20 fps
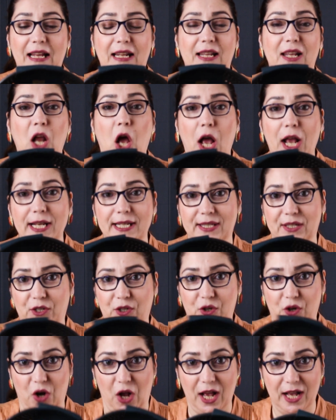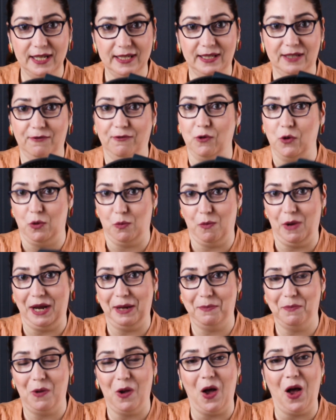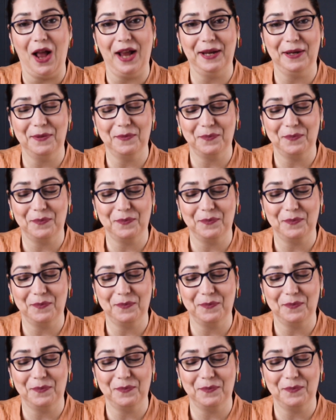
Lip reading: nice crust for my pie.